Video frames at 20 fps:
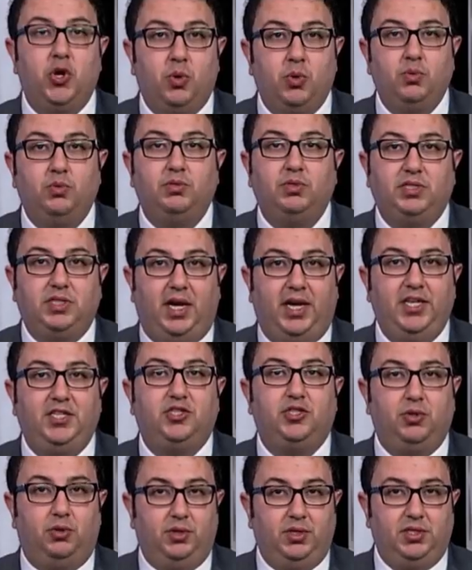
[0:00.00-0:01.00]
no
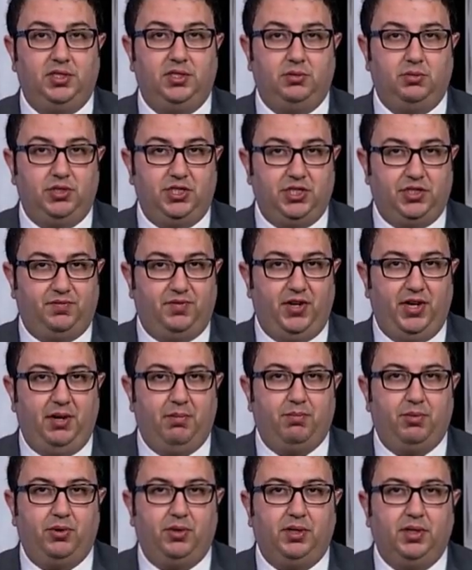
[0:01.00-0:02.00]
diet sodas, which is very
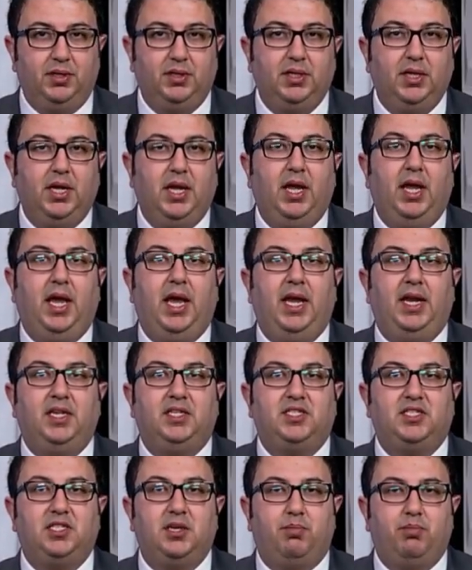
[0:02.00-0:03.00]
important. And
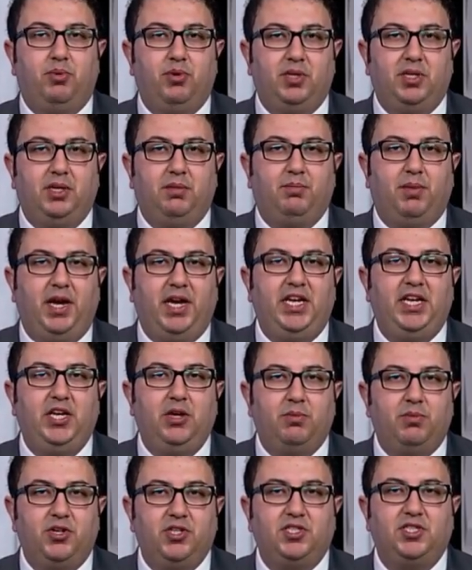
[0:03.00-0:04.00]
it's supported by
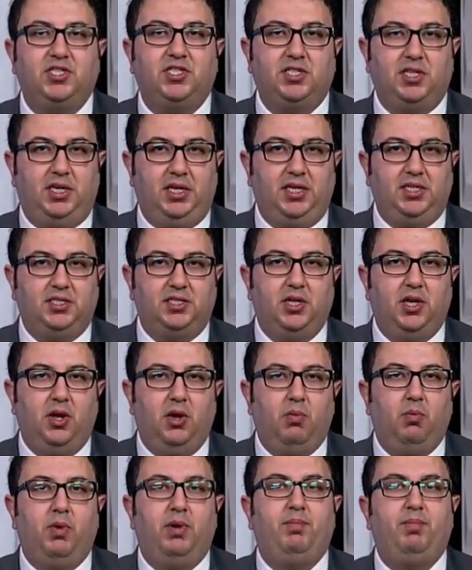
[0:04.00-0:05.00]
numerous studies.
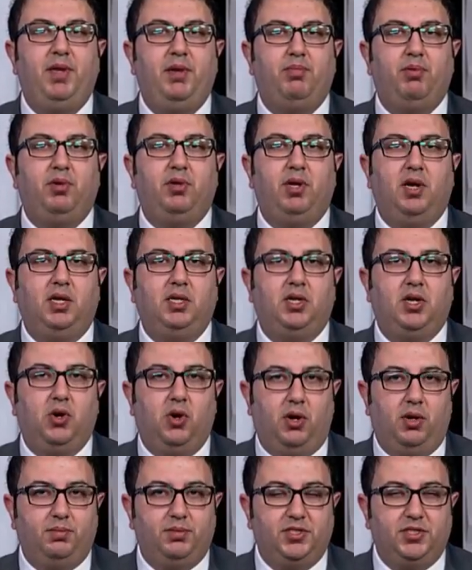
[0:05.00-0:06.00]
When people cut
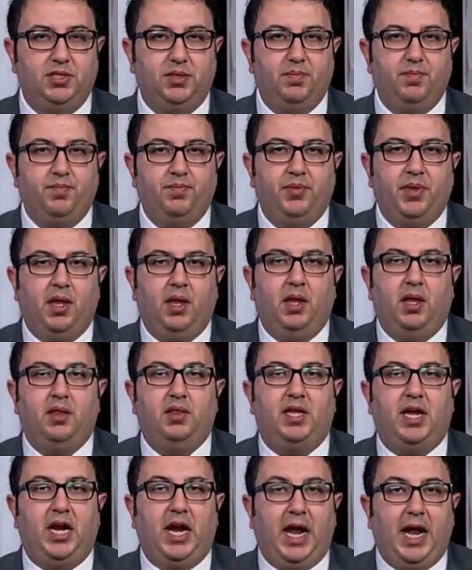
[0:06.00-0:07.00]
carbs,
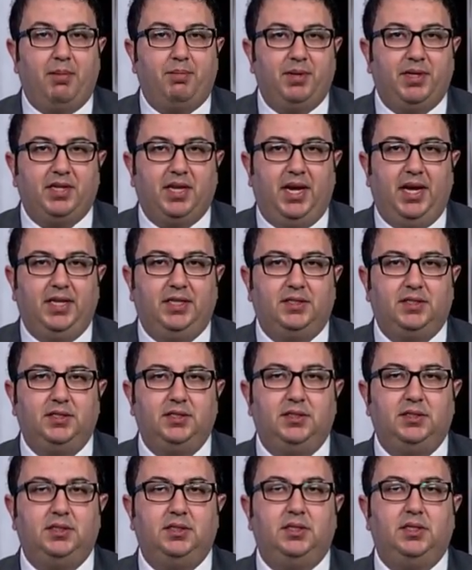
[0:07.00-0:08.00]
their appetite
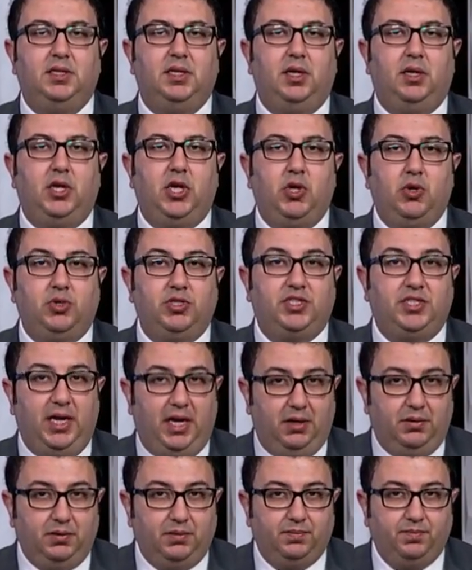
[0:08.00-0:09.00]
goes
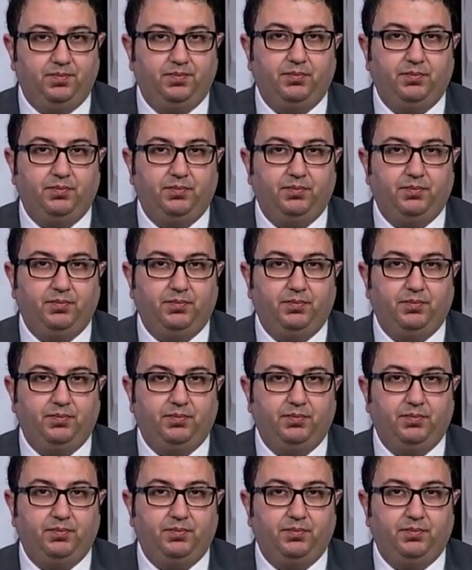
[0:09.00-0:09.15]
down,